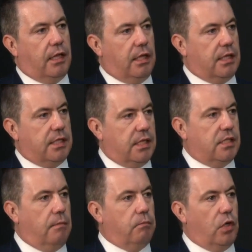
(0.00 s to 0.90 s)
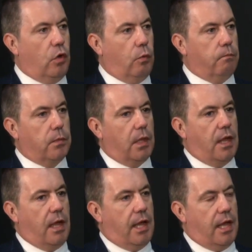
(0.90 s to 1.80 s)
in the system, you know,
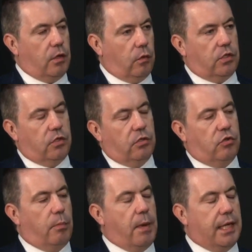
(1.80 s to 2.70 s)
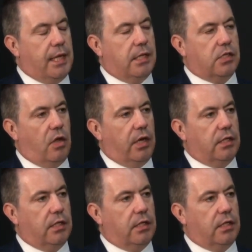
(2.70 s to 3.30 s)
I know that Tribeca has got